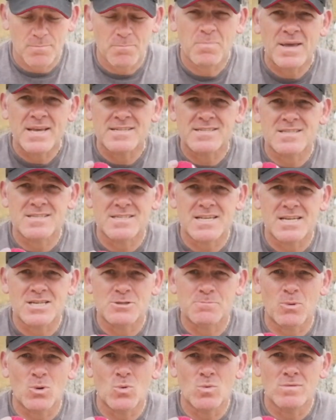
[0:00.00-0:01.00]
Pierce the
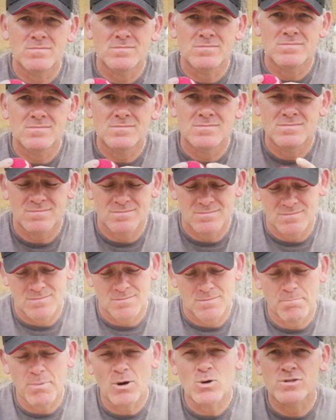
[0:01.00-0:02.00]
tennis ball,
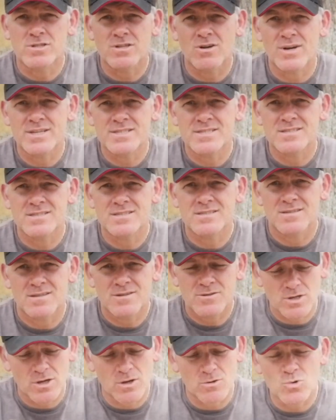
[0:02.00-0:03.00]
both sides,
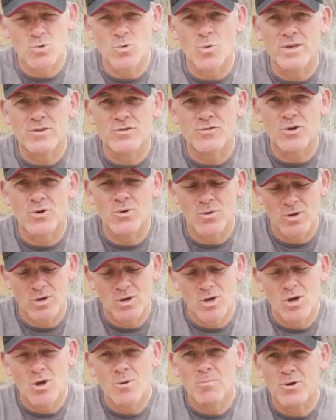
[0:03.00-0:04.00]
so it goes all the way through.
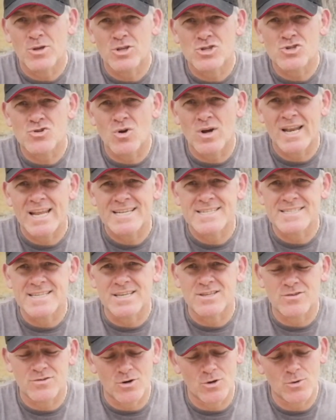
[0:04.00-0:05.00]
Put your strong elastic
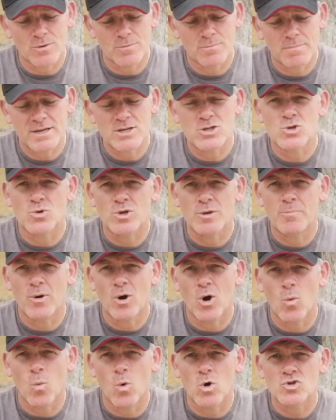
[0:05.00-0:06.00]
through. Make sure you
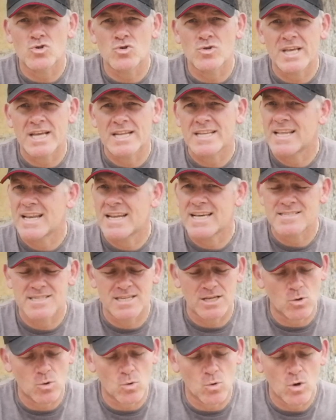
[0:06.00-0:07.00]
put a washer on the end of the
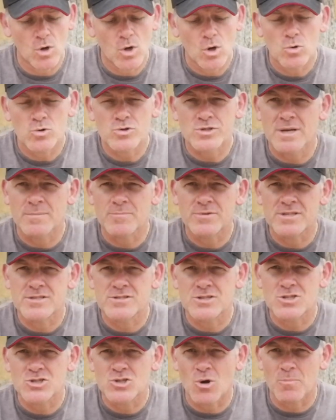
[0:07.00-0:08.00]
elastic or something
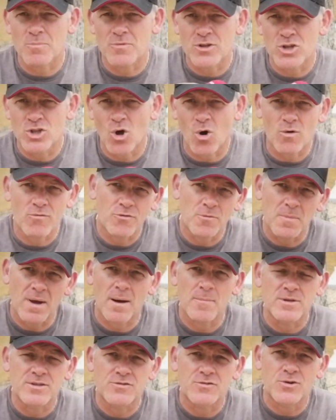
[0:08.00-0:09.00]
to stop the knot from
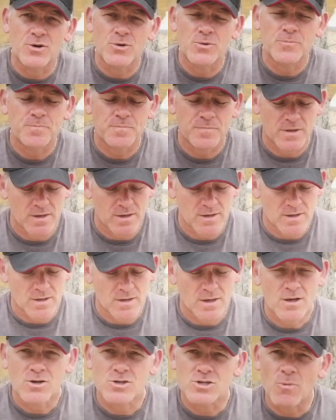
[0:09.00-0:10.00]
coming through,
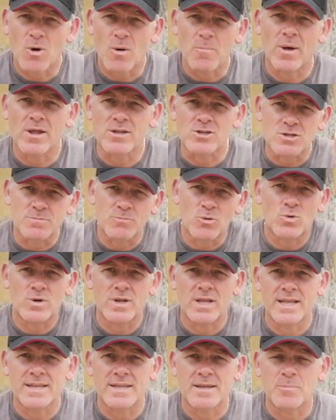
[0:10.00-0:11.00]
because you might punch the ball and
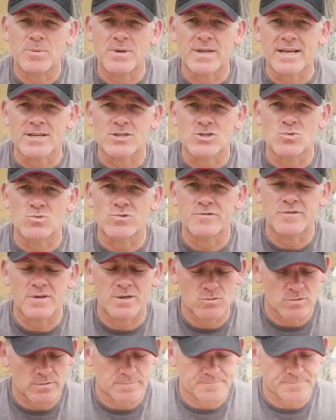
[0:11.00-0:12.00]
it'll end up in next door's field.